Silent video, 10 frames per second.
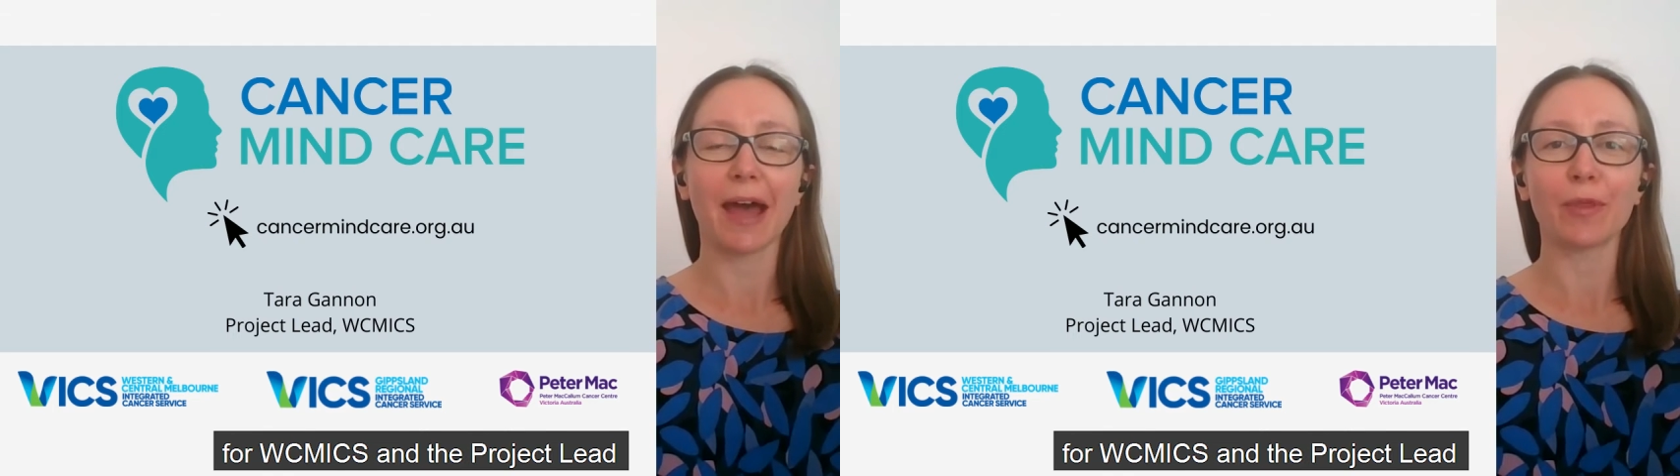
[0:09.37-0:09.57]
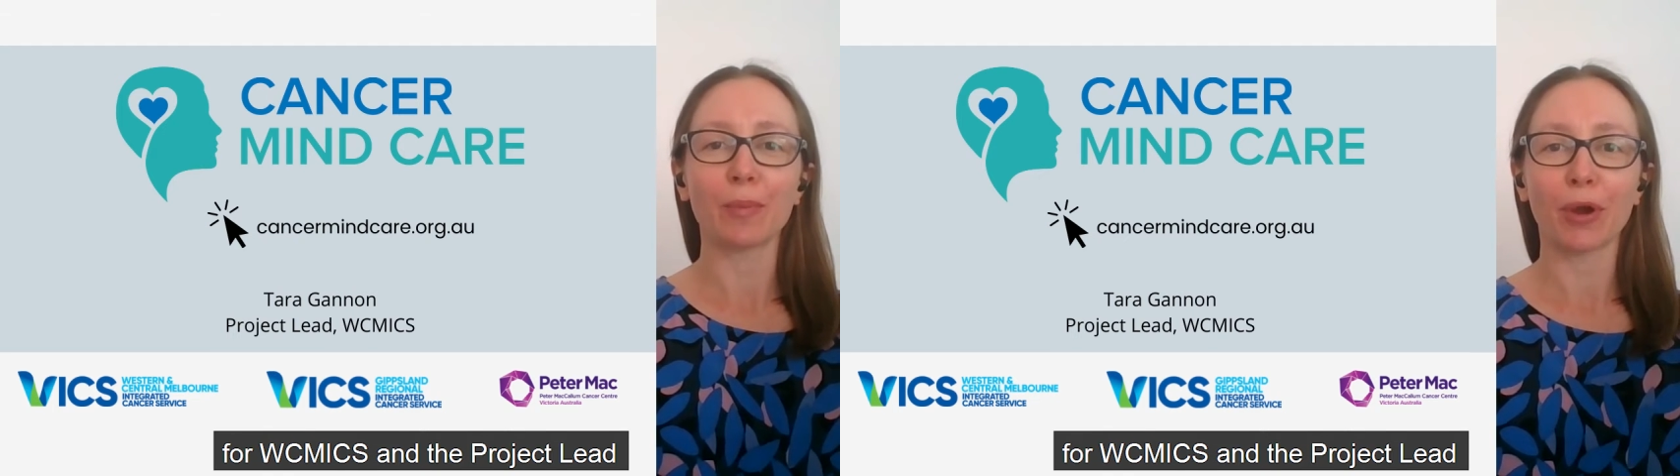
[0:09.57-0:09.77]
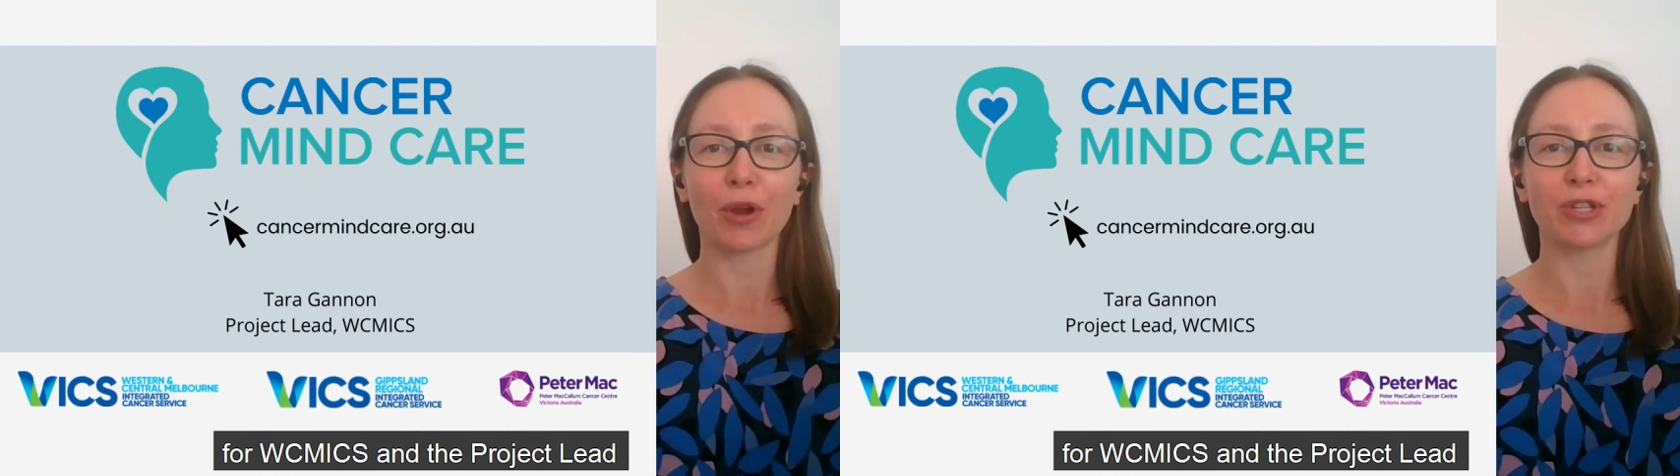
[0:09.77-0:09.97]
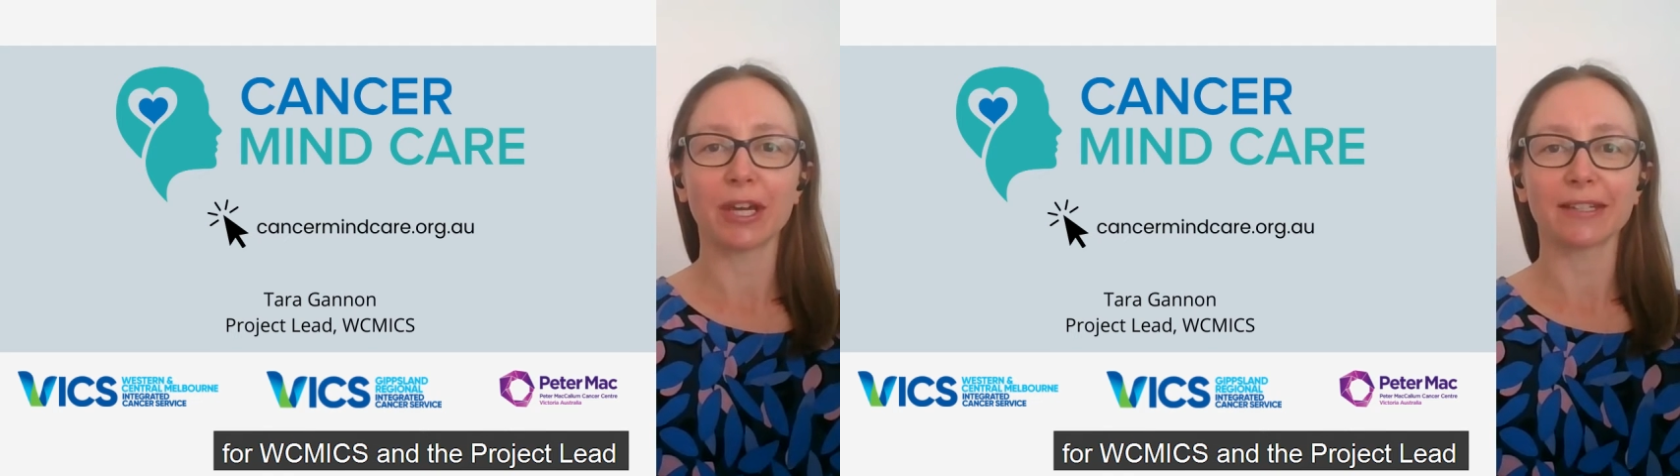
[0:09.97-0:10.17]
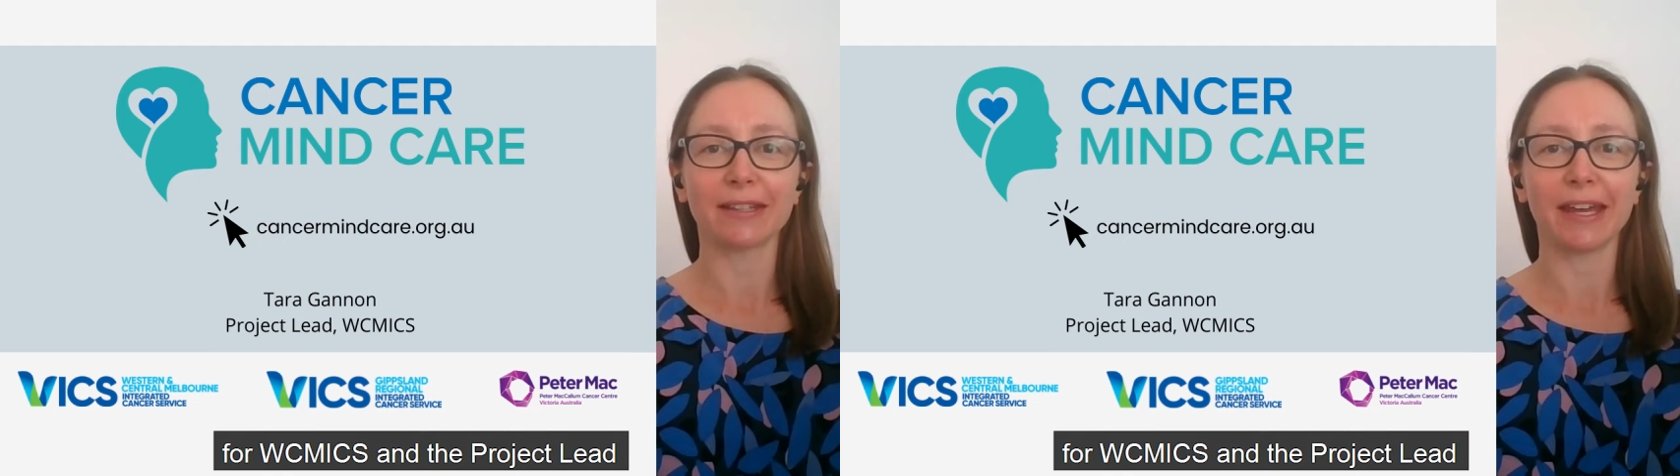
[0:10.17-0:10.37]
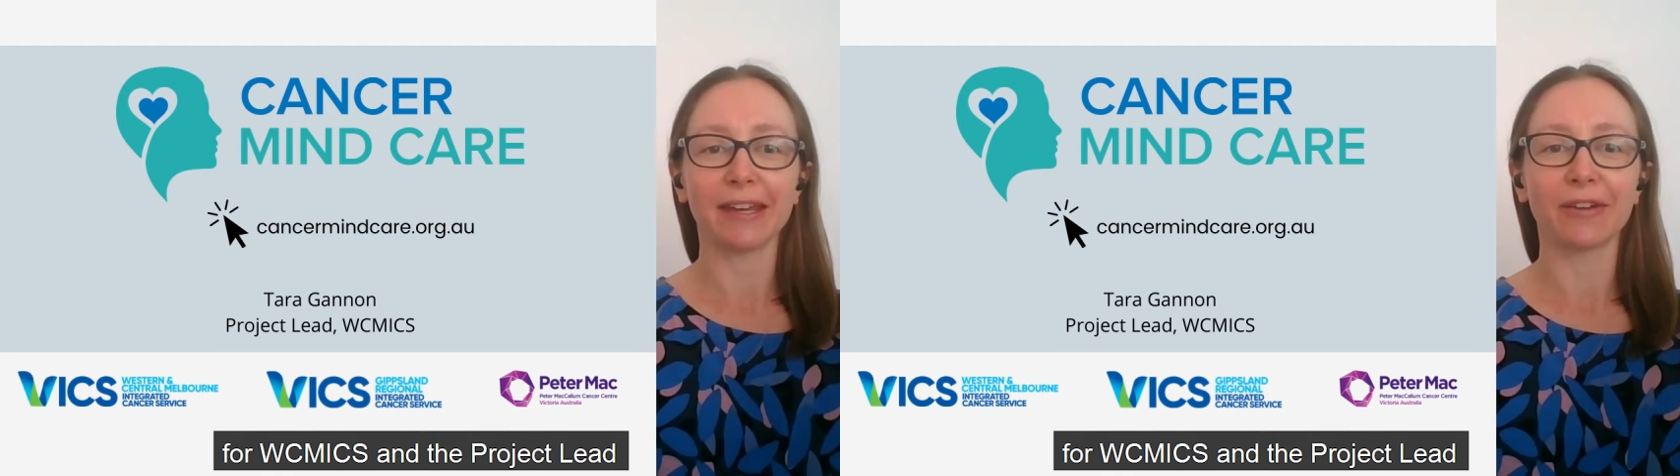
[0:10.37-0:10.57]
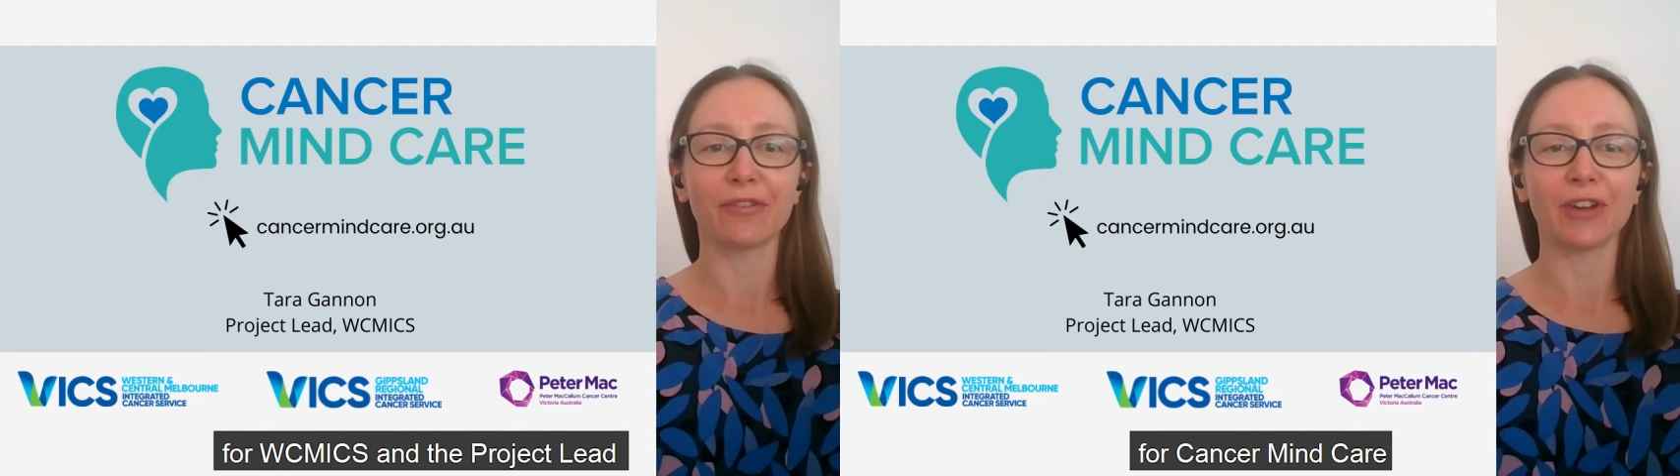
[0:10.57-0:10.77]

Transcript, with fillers: and the project lead